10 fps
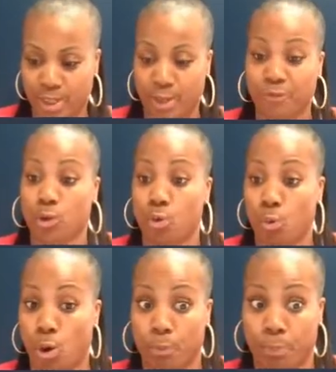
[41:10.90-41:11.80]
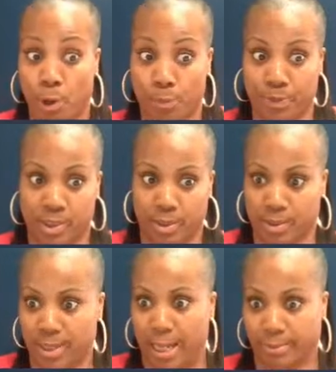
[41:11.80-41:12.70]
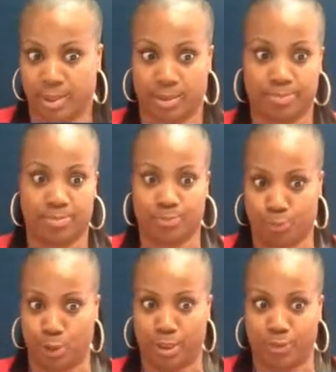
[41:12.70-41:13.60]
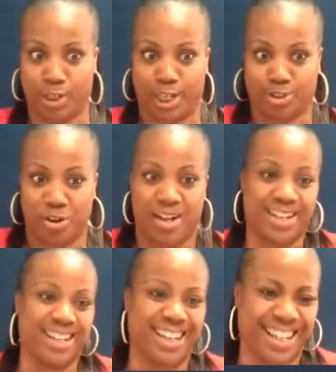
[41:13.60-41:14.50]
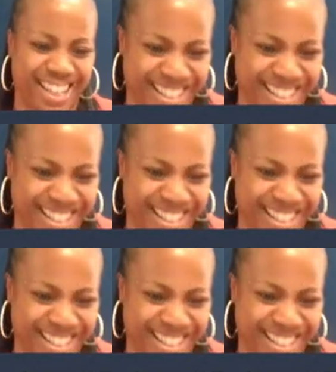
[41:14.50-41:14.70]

yeah, for quote purposes, not to really run their truck.